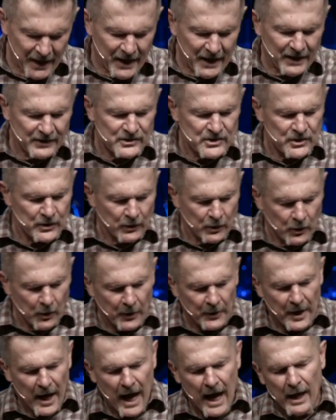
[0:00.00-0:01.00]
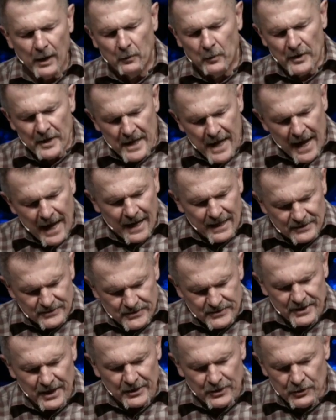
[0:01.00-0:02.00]
And so, Lord, I would
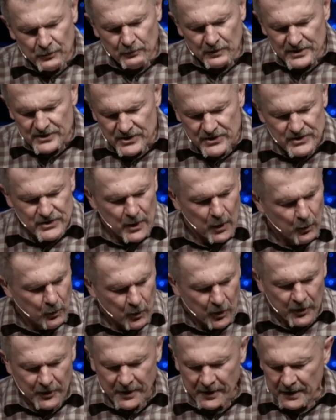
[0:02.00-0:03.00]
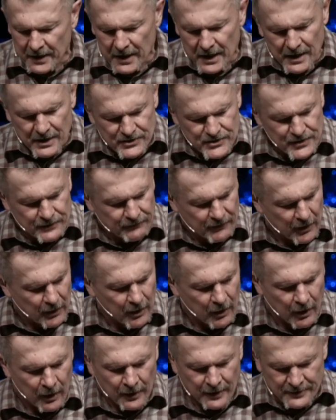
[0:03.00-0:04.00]
ask that you would so work in each of our
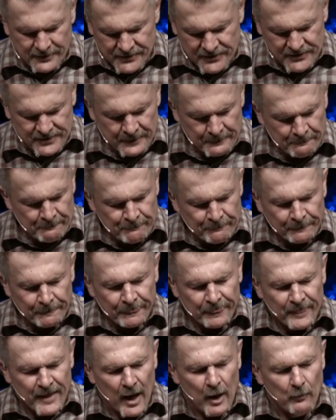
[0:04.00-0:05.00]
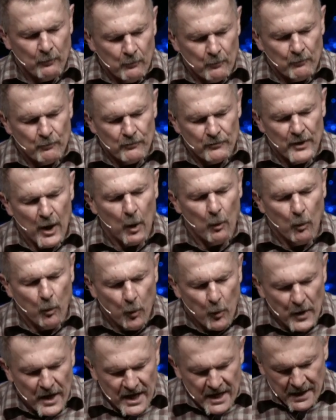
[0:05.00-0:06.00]
hearts that
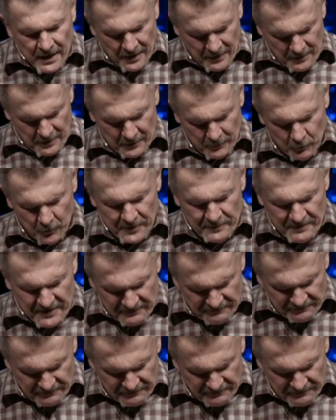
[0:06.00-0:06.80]
we would be